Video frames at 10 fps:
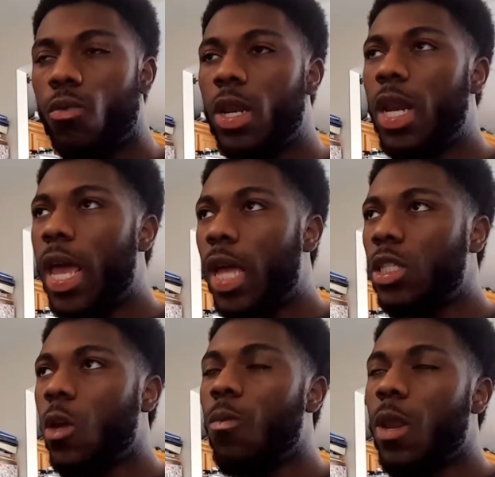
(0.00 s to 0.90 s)
We done had
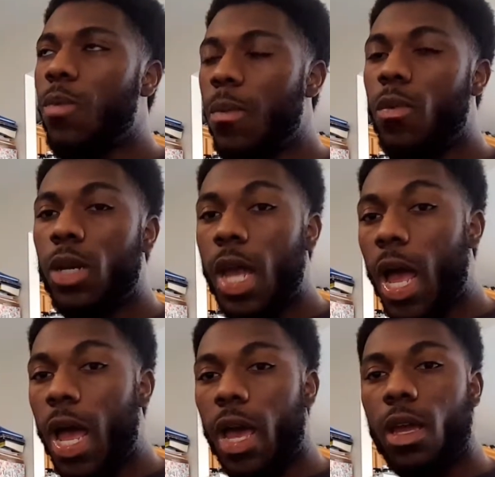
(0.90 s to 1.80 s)
so many people
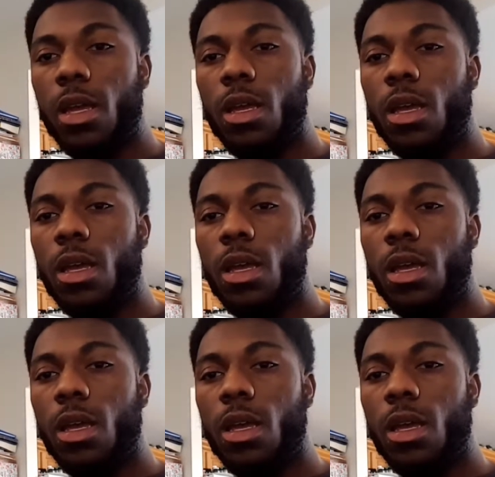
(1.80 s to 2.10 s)
die